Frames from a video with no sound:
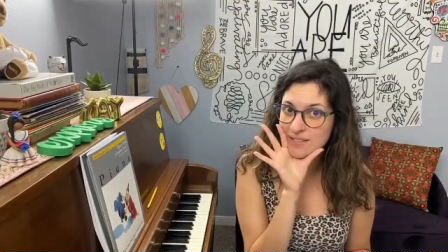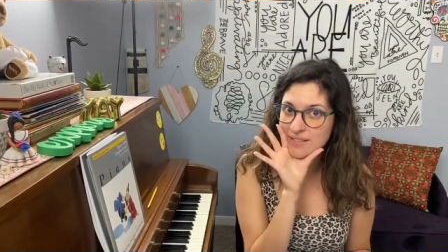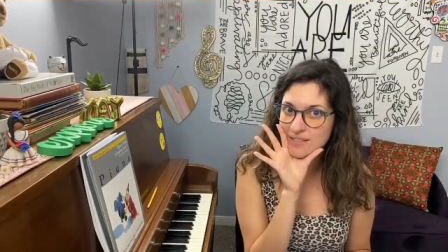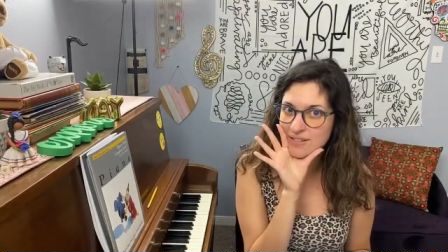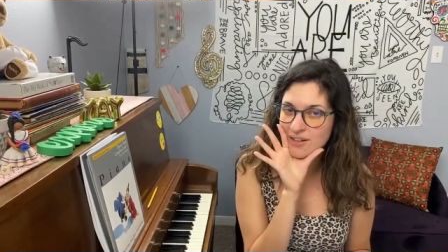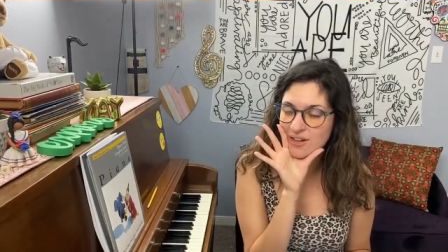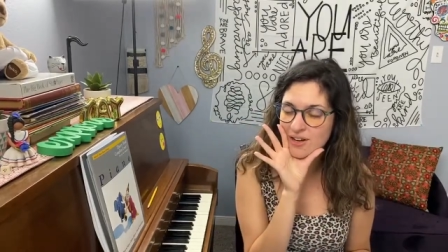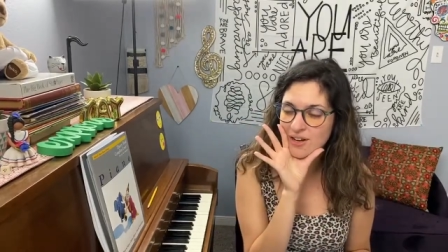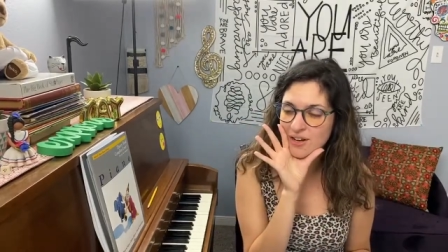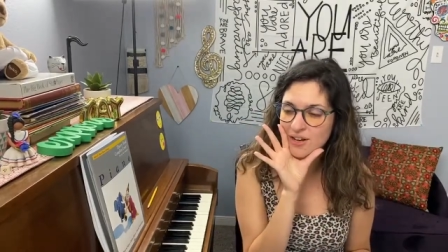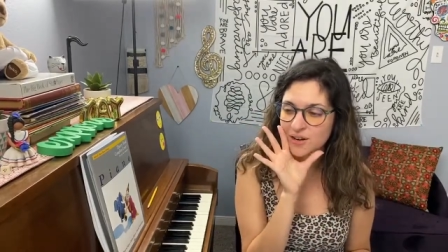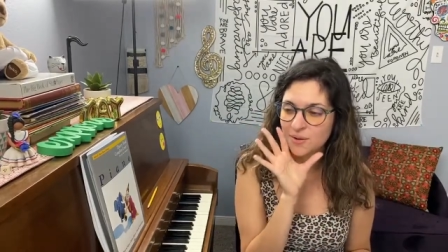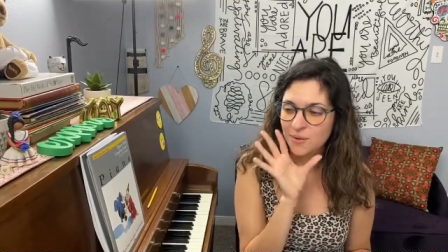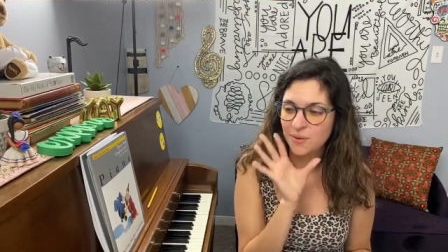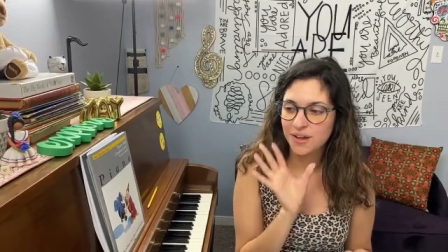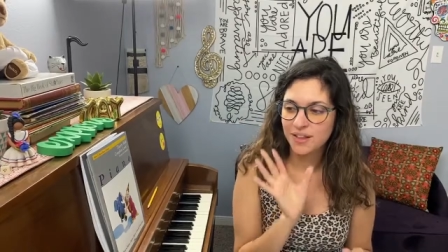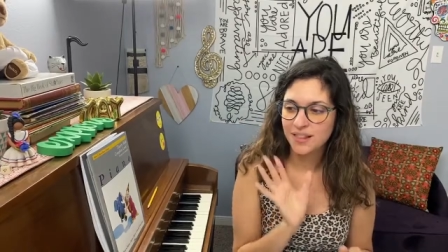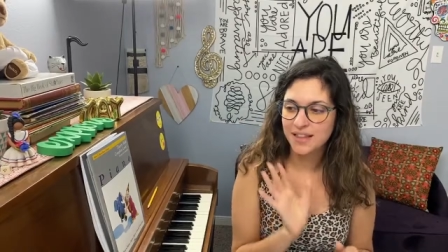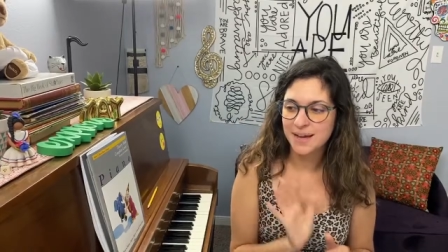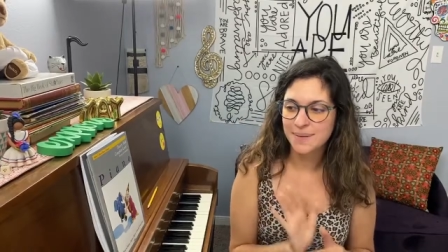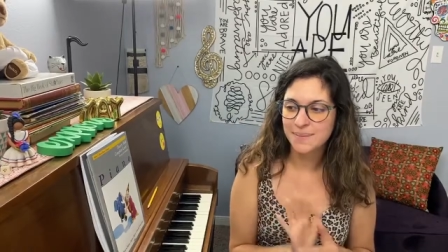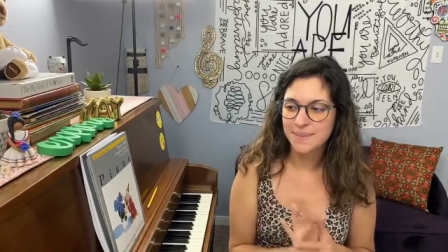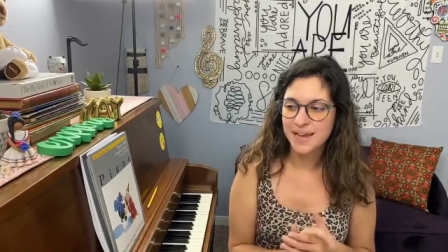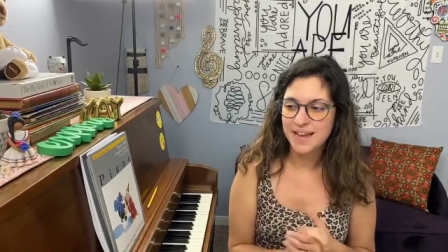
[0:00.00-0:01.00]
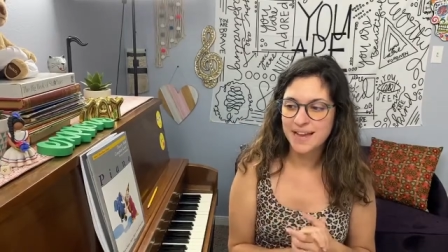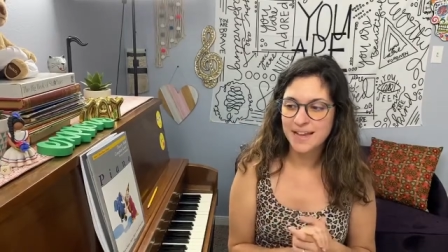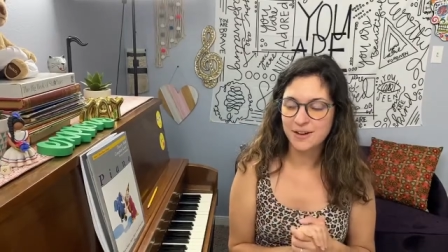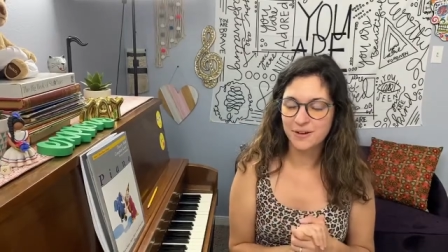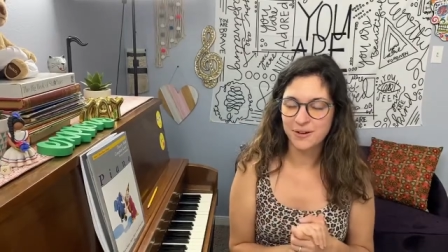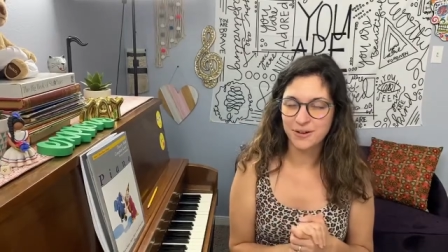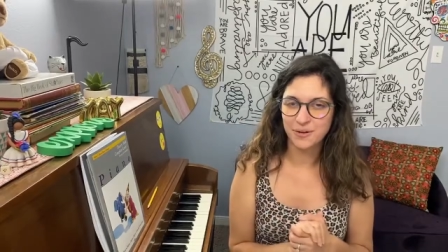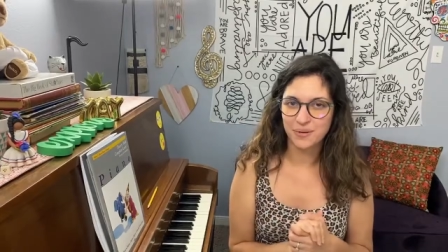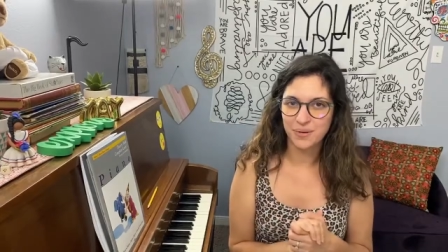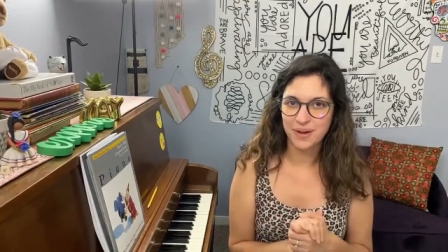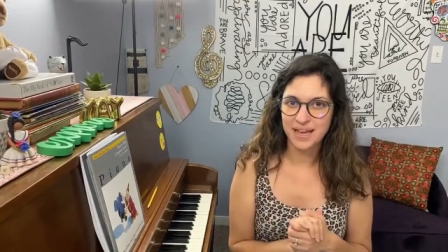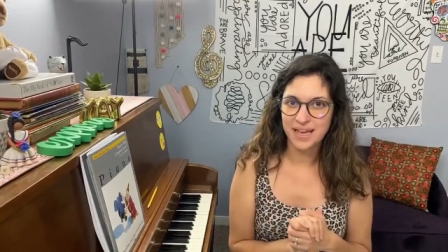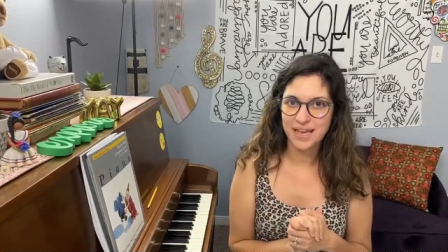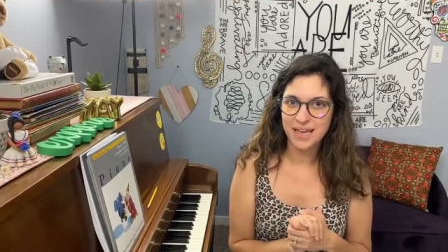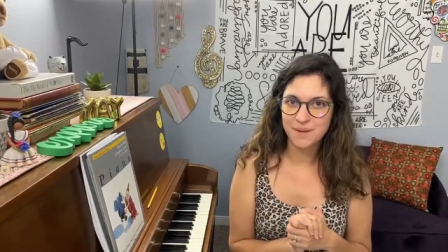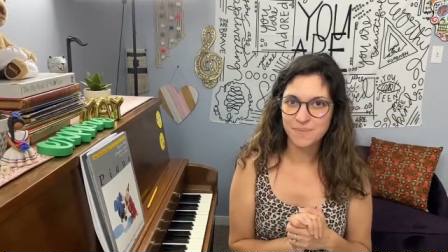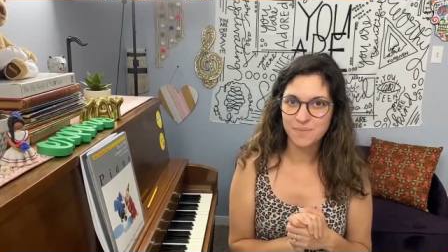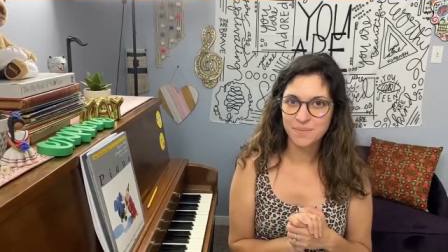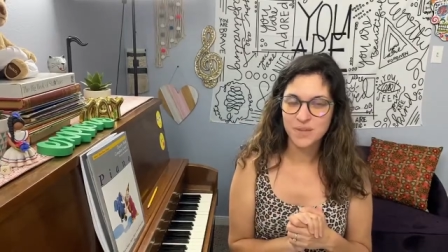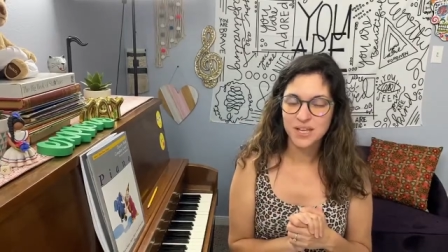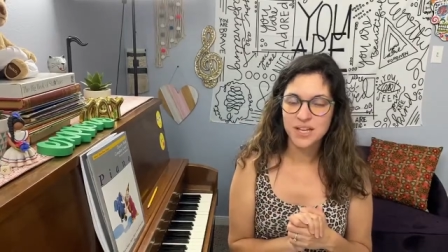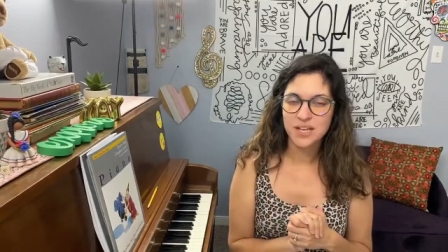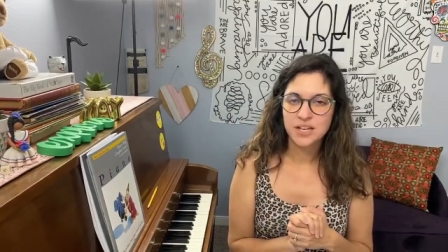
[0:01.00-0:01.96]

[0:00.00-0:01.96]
song while I'm out, okay?